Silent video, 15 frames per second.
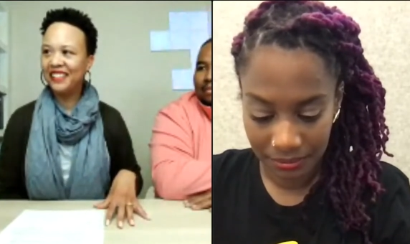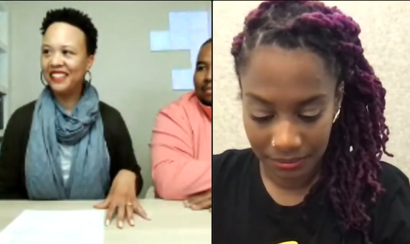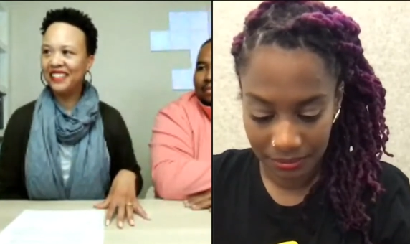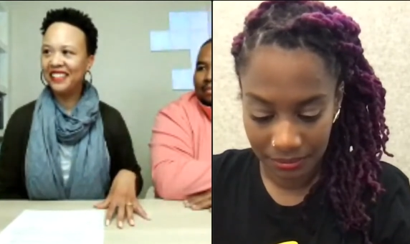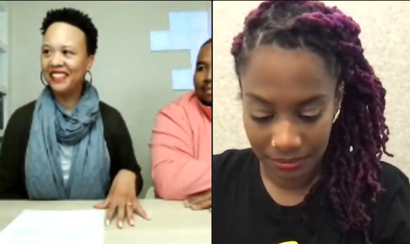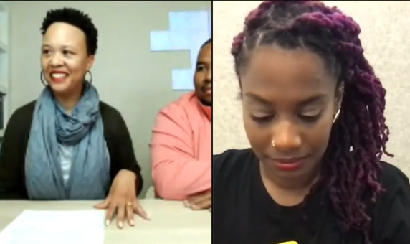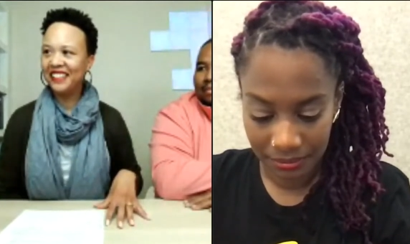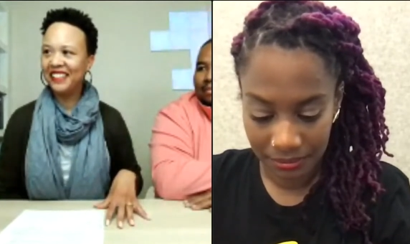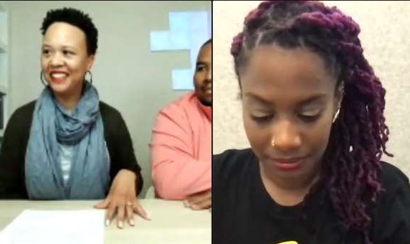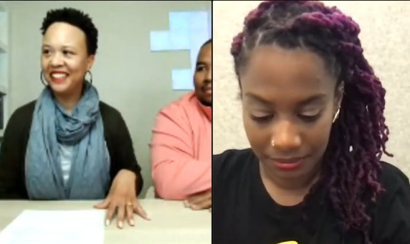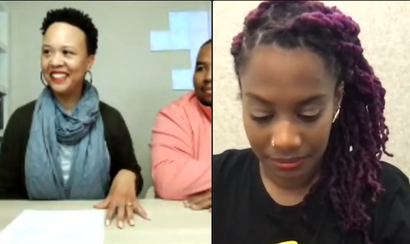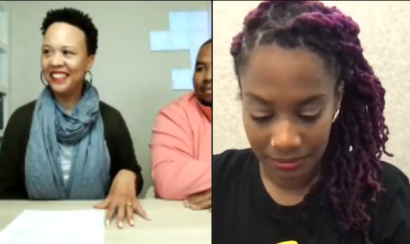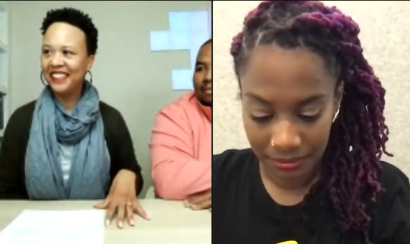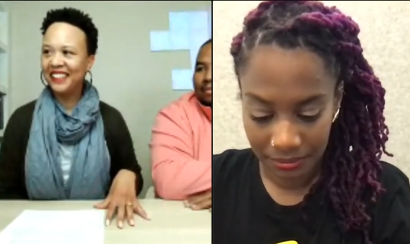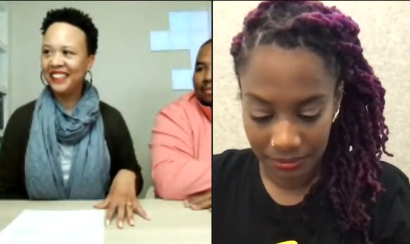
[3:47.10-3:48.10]

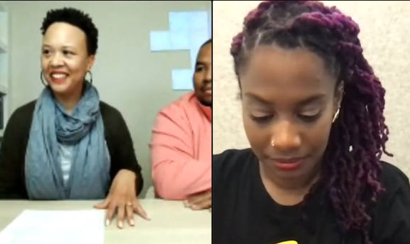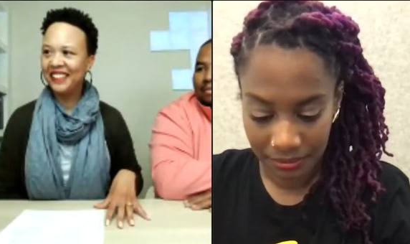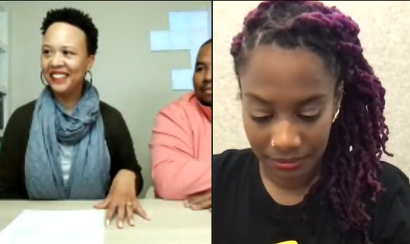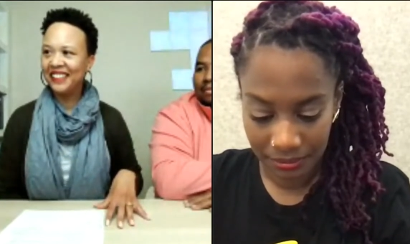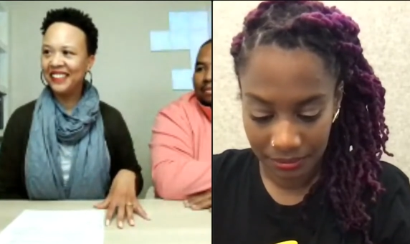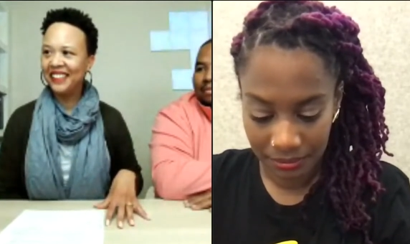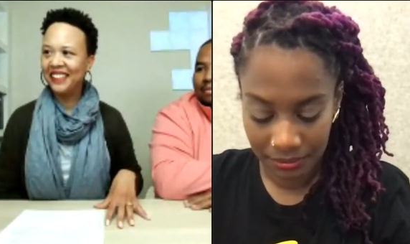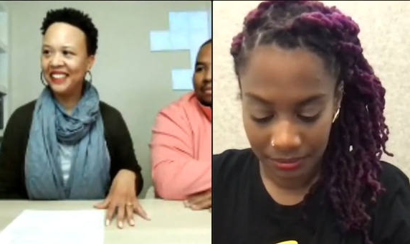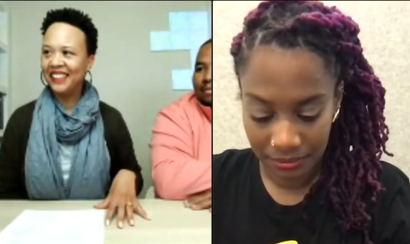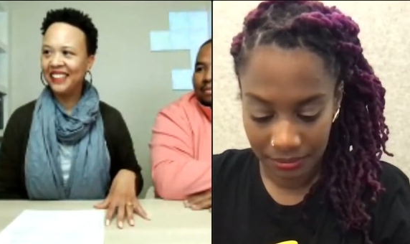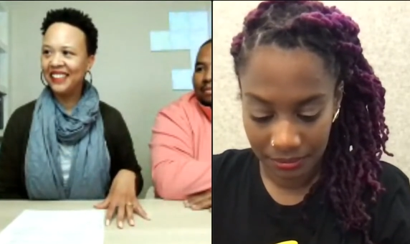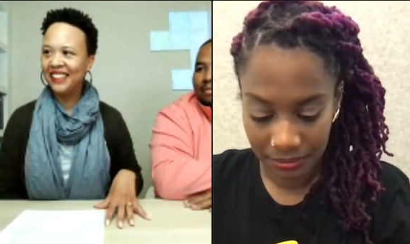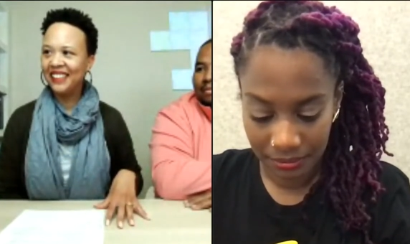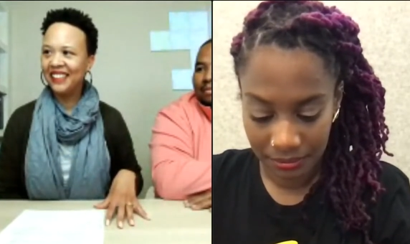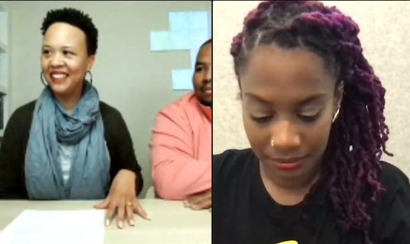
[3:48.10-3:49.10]

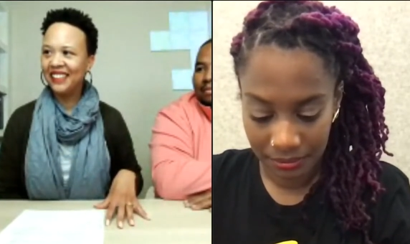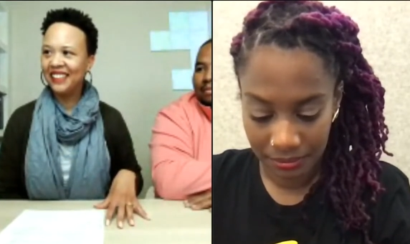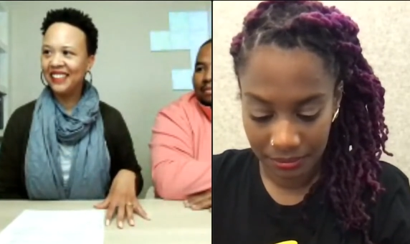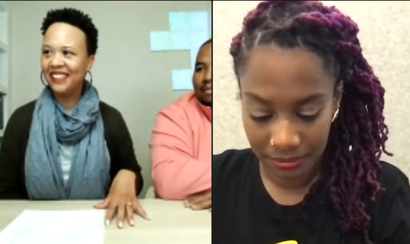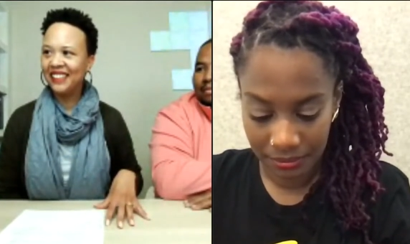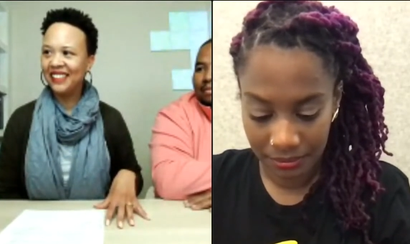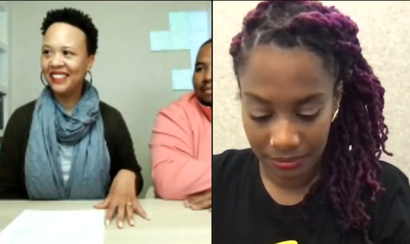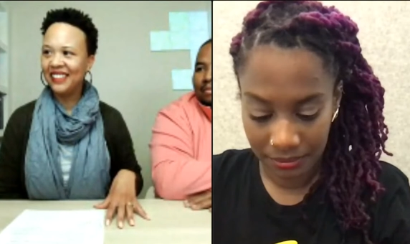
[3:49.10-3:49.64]
No one is speaking in this clip.